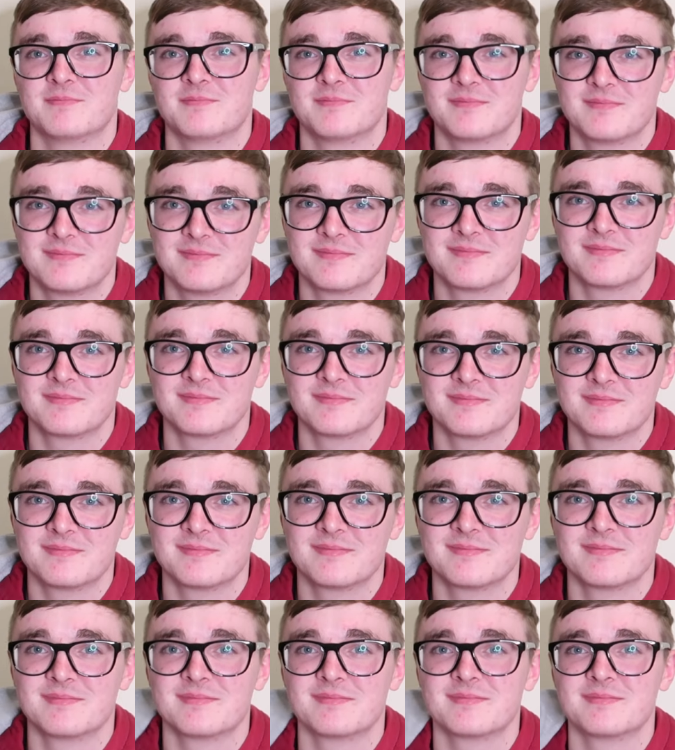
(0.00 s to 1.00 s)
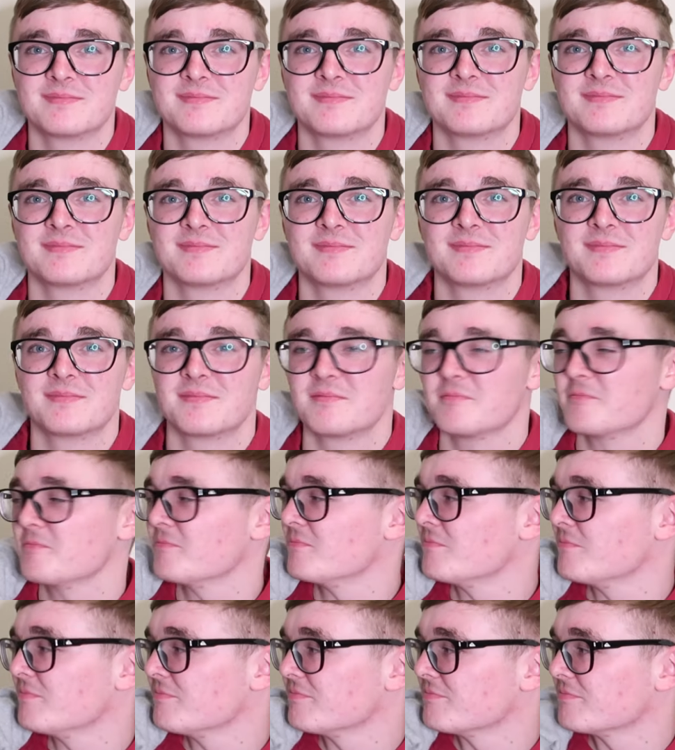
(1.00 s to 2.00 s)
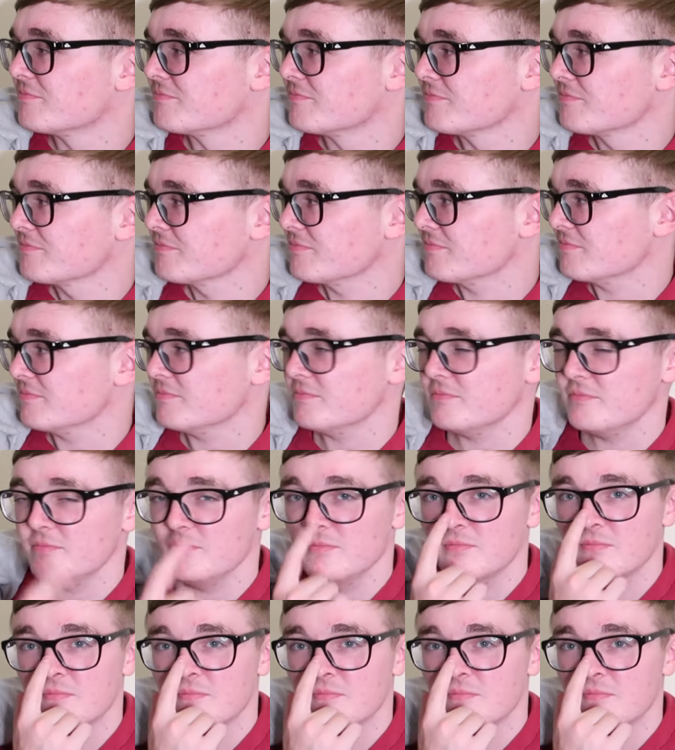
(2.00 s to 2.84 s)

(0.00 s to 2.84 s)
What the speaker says: No words are spoken by the person on screen.